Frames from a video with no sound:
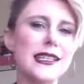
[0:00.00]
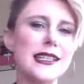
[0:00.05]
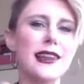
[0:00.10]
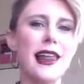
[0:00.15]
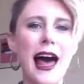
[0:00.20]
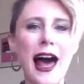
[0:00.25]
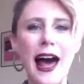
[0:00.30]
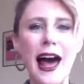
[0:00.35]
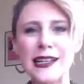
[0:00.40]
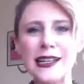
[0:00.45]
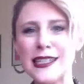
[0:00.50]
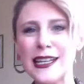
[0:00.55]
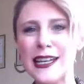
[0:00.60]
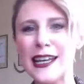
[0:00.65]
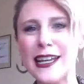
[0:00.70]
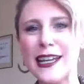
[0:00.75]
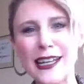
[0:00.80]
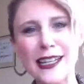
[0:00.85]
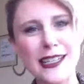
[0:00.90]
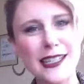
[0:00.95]

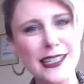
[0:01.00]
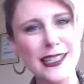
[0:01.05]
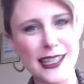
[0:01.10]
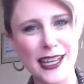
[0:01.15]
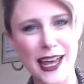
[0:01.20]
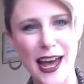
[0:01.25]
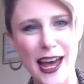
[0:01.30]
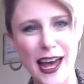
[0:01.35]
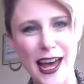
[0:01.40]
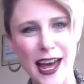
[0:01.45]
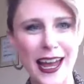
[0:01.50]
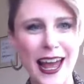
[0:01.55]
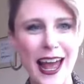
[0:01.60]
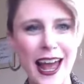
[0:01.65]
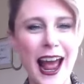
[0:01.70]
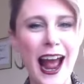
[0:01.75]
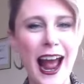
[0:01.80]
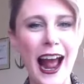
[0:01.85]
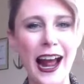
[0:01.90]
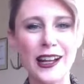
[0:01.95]
glasses,
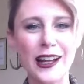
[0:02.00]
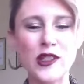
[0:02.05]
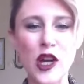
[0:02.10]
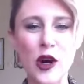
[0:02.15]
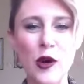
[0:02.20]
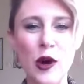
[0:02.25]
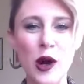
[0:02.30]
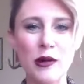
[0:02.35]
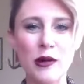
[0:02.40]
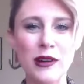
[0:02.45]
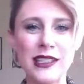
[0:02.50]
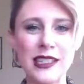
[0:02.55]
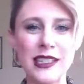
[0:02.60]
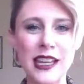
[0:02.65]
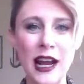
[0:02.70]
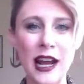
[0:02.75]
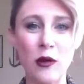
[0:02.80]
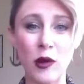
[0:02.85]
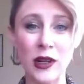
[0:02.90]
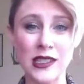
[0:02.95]
and so it
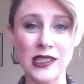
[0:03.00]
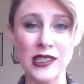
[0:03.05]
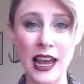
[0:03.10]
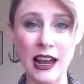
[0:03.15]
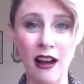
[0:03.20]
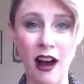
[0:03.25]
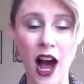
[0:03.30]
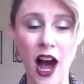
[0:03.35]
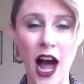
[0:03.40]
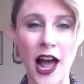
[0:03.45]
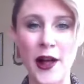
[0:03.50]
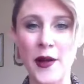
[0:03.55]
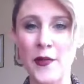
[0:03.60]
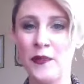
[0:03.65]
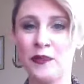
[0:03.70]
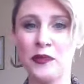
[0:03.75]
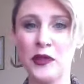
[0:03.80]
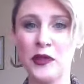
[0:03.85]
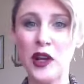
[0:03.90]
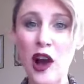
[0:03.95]
was like once I got
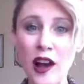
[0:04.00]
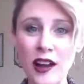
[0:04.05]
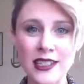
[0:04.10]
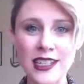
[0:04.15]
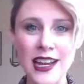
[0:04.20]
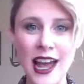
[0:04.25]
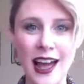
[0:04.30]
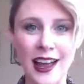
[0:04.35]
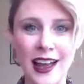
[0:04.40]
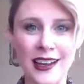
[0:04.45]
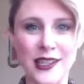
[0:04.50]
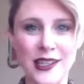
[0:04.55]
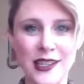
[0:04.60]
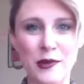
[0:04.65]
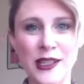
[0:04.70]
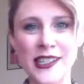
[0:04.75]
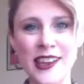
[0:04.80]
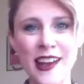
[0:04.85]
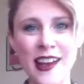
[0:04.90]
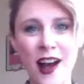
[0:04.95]
contacts
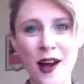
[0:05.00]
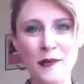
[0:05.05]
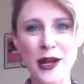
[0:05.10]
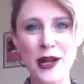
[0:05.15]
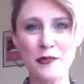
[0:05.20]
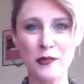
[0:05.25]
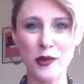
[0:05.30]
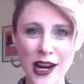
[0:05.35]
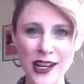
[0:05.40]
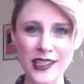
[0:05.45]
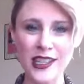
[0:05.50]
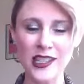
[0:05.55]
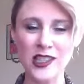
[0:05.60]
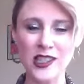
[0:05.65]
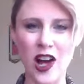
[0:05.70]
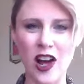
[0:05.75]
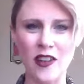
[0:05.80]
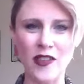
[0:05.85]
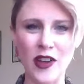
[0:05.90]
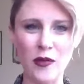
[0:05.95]
and once I got my
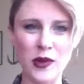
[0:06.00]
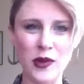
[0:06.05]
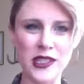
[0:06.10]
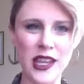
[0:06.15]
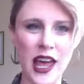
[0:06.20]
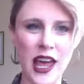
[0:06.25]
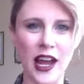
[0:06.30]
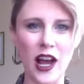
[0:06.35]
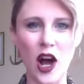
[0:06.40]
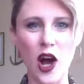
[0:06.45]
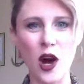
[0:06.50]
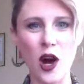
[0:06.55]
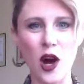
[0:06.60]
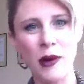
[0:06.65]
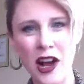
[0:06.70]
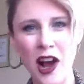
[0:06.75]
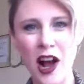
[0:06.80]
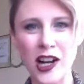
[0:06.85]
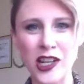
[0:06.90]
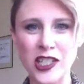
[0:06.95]
braces off, it was like, oh my
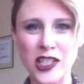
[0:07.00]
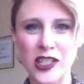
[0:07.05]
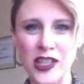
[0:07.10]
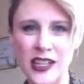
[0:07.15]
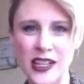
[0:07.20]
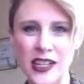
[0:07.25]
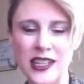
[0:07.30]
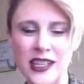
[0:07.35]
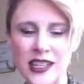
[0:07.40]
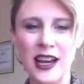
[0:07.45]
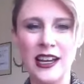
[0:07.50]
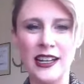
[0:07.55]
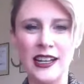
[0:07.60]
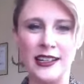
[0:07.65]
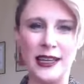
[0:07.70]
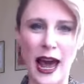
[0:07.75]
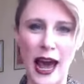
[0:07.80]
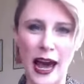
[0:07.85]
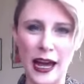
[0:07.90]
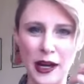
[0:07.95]
gosh, this
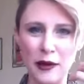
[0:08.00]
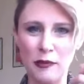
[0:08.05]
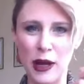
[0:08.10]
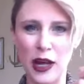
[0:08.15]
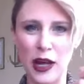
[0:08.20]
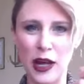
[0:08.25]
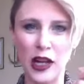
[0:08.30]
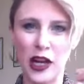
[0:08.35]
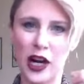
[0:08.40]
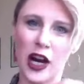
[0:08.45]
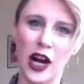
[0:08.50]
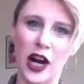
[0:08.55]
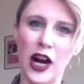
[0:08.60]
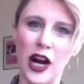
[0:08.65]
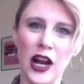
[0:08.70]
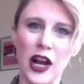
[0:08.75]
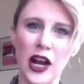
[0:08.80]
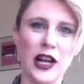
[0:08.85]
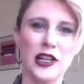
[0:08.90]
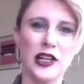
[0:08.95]

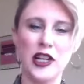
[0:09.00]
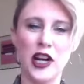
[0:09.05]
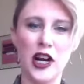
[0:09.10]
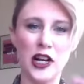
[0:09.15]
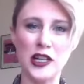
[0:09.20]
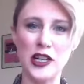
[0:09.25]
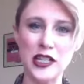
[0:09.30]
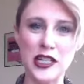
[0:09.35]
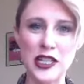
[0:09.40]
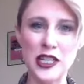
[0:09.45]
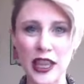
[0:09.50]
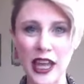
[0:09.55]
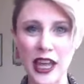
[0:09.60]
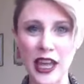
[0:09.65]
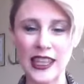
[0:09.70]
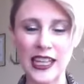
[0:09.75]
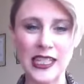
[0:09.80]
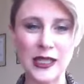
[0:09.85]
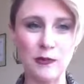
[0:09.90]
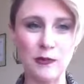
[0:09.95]
caterpillar turned into
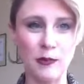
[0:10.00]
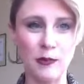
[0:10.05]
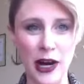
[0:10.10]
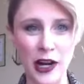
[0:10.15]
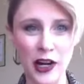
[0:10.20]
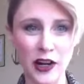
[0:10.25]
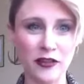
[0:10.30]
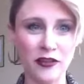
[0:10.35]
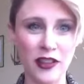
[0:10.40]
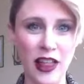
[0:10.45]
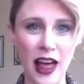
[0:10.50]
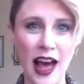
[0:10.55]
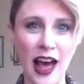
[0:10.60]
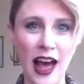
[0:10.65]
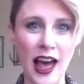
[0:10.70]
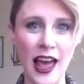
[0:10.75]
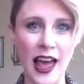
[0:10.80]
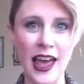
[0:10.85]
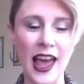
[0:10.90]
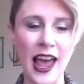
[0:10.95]
like this
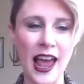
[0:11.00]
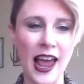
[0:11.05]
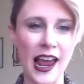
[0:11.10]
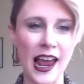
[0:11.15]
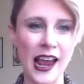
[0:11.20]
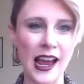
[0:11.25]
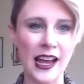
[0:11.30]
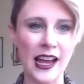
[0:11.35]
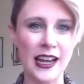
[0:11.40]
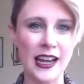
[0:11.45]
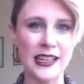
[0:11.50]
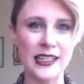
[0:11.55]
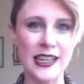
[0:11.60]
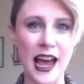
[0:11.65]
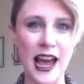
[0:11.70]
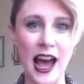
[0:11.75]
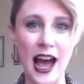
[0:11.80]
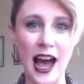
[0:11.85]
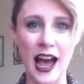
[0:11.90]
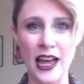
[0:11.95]
butterfly, and
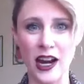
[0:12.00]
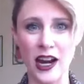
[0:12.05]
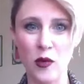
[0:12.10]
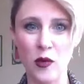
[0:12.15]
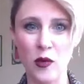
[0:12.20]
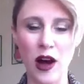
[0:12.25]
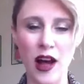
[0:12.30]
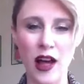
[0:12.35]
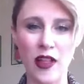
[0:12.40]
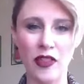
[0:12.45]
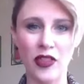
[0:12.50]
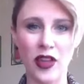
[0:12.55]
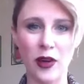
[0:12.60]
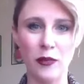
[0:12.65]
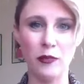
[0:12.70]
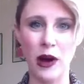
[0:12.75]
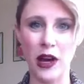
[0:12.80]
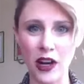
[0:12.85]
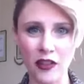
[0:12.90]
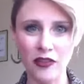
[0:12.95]
I don't want the
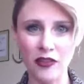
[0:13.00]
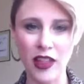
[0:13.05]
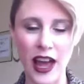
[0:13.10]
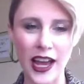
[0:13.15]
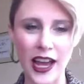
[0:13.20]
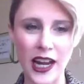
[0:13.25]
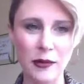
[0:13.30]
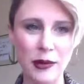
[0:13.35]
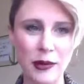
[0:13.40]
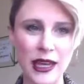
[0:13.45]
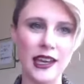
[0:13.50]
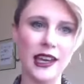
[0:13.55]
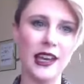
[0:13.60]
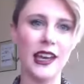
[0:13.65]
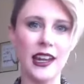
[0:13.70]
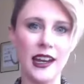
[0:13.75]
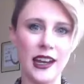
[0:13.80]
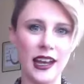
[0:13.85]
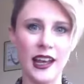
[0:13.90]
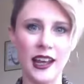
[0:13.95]
butterfly to be
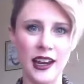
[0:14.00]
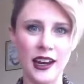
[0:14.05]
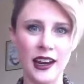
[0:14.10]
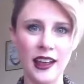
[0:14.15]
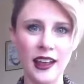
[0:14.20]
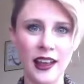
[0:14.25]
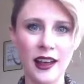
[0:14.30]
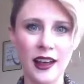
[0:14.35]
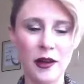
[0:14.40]
hidden